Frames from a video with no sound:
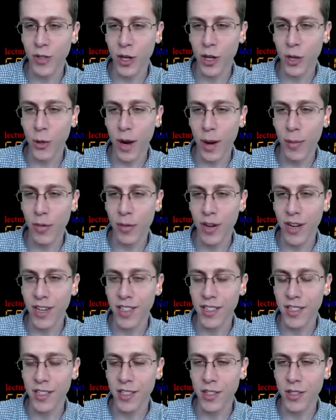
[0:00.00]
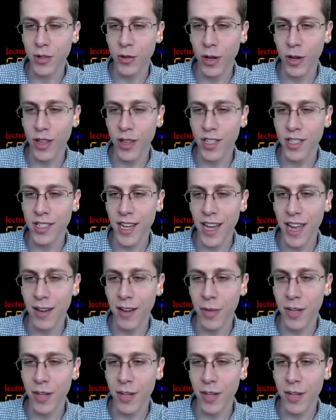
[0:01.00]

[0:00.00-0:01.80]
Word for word: are cooperating to destroy this den,